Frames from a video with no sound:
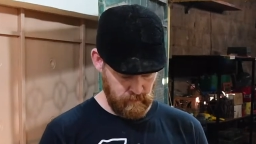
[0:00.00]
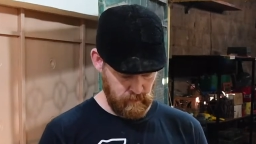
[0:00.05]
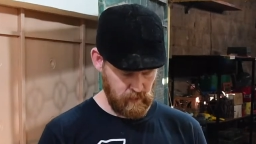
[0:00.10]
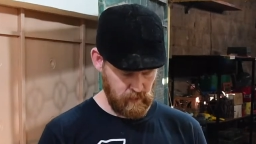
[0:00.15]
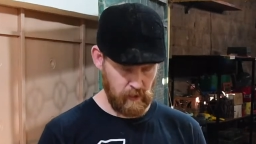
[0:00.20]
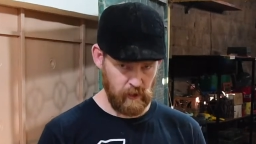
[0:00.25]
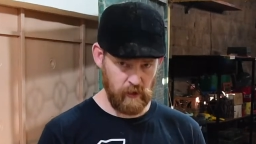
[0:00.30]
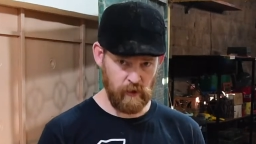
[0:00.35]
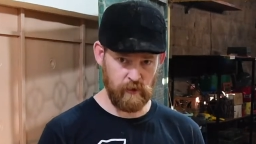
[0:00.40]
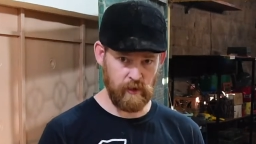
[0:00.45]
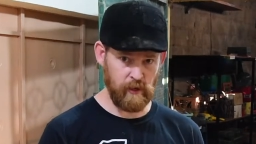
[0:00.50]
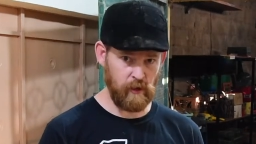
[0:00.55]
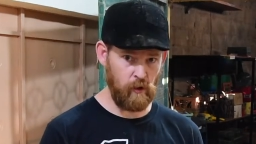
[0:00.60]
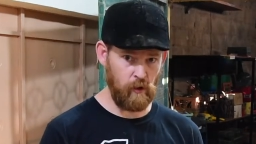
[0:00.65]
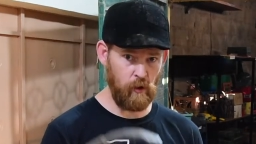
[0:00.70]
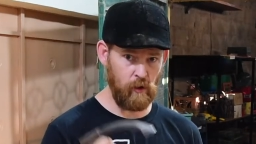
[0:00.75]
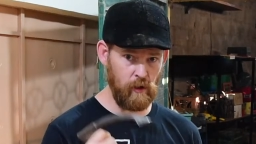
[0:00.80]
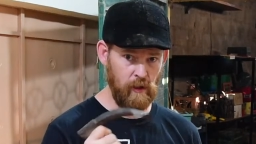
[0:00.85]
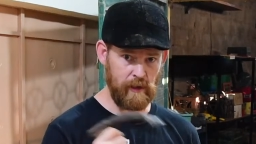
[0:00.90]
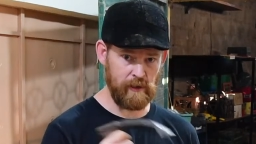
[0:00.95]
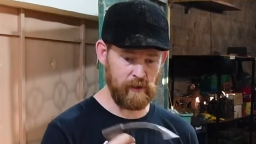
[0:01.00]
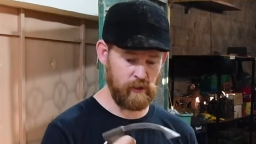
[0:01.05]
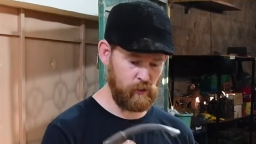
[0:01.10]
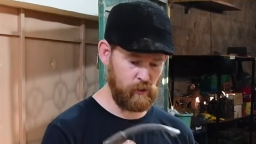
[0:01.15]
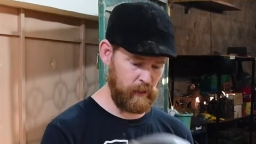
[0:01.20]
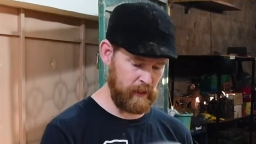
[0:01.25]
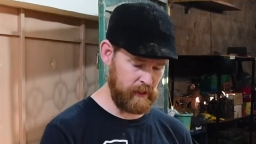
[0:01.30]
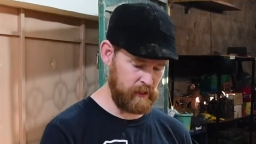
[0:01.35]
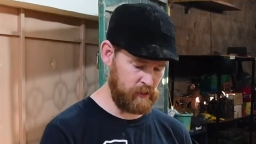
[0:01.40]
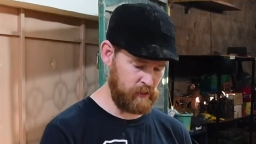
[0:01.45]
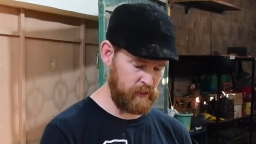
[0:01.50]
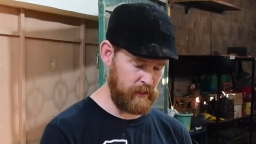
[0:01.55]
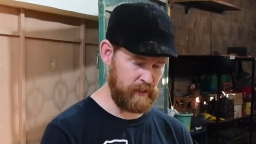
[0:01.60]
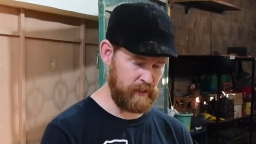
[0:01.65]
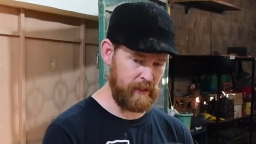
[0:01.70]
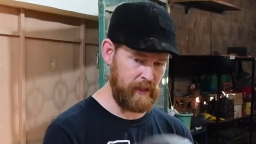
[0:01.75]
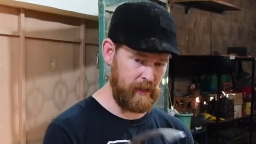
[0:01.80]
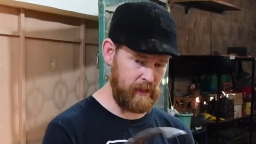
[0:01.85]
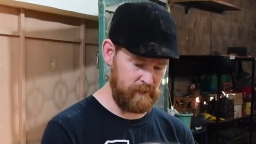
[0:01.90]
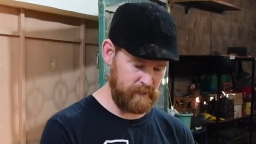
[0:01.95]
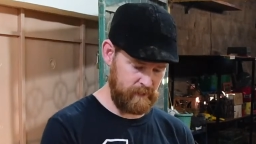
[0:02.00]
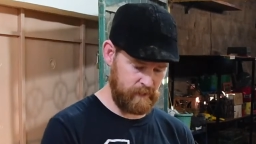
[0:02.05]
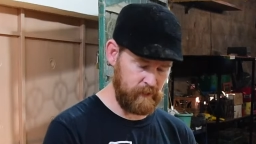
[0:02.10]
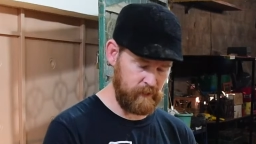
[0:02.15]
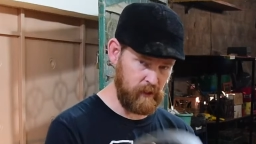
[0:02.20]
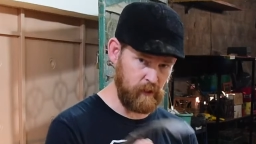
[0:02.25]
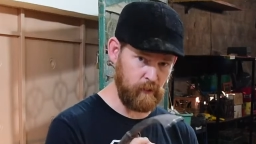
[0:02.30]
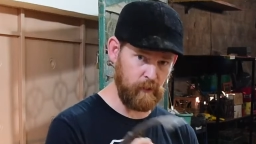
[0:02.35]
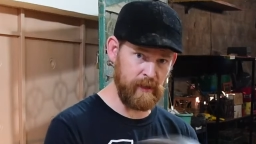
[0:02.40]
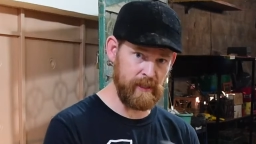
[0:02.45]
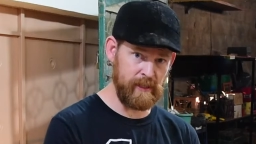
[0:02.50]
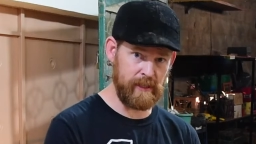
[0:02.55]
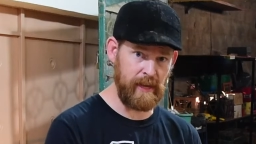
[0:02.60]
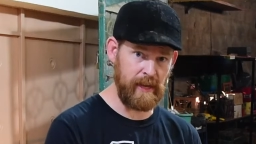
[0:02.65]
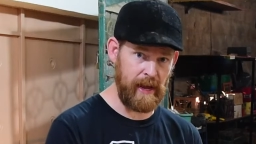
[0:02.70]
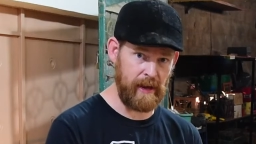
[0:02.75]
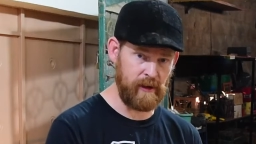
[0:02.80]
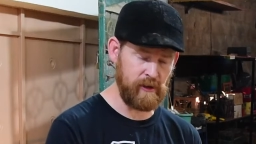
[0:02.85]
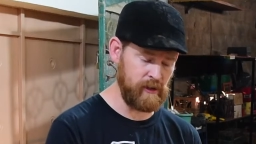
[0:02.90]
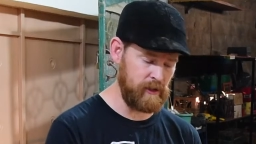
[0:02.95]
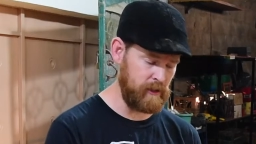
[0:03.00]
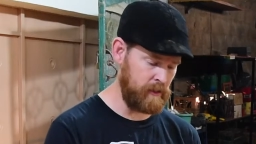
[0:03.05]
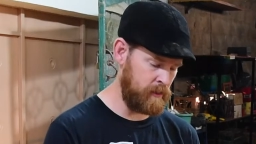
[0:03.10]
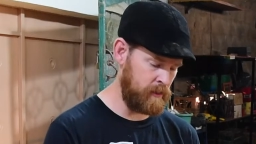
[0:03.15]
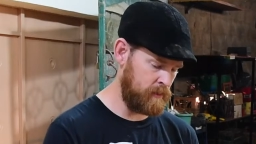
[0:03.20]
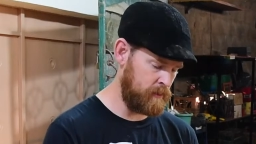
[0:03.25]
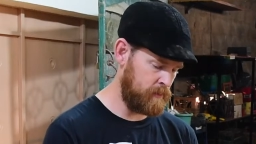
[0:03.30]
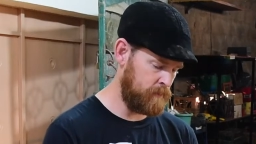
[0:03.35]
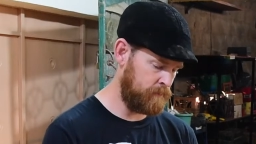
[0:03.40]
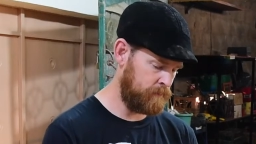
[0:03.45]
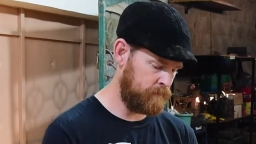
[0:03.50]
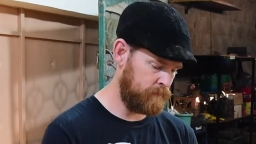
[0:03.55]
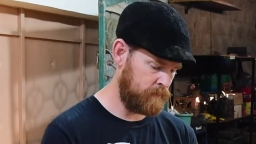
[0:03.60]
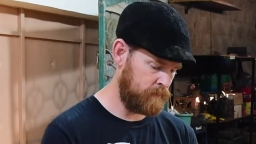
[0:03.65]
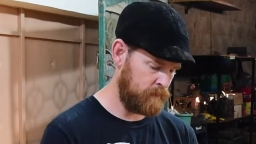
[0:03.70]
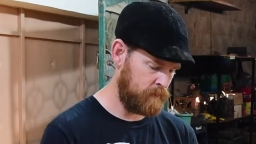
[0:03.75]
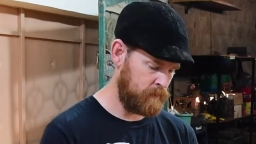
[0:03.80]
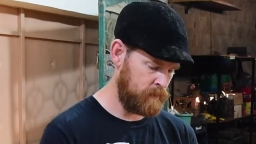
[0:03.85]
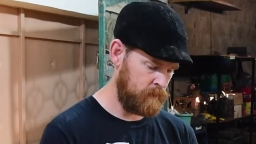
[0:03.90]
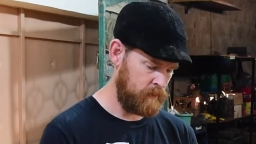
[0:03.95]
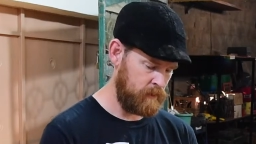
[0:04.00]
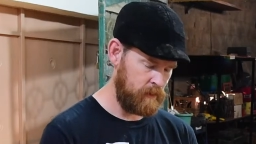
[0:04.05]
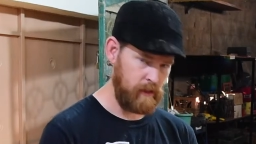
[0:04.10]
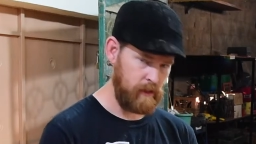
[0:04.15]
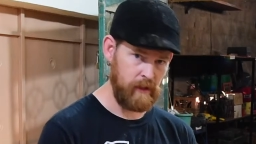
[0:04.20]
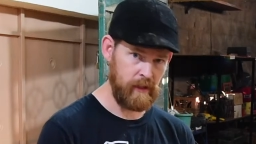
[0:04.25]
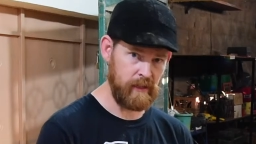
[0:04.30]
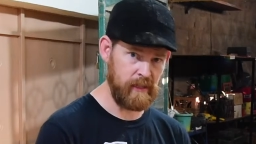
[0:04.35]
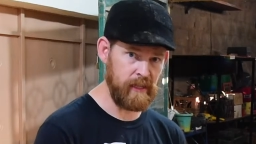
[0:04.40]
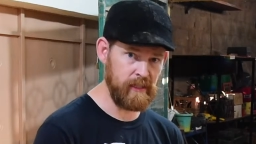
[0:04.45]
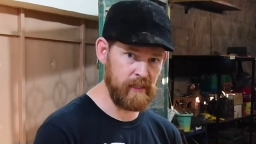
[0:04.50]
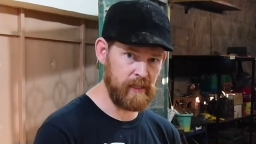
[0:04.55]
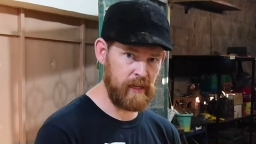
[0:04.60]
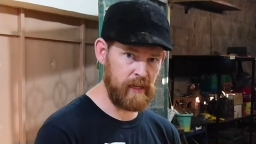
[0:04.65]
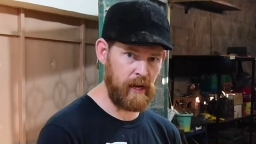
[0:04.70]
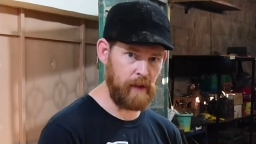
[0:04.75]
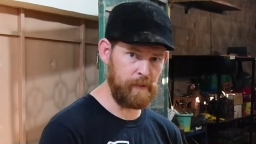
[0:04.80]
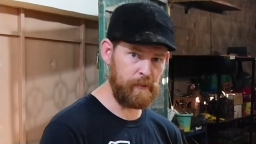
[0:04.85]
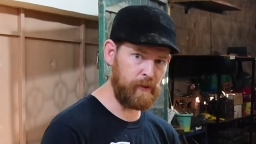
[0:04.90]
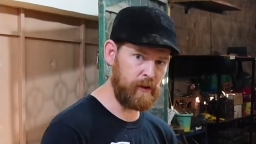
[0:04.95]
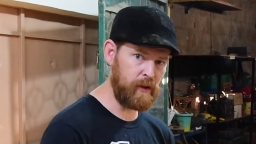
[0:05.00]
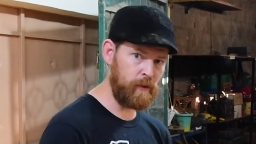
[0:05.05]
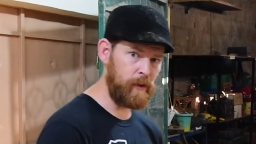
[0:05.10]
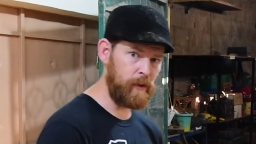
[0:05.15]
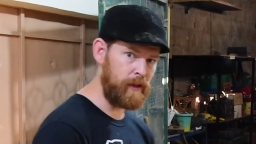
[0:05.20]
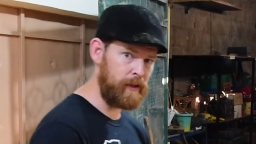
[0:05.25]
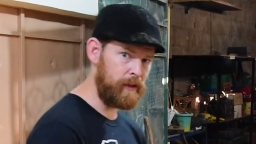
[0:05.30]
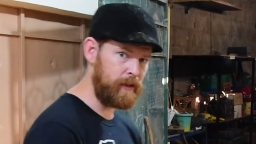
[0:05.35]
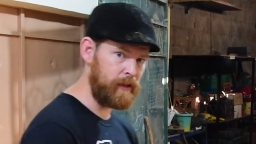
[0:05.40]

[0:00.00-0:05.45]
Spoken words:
you don't get a whole lot of swing strength out of a wrist action. It does cut pretty well,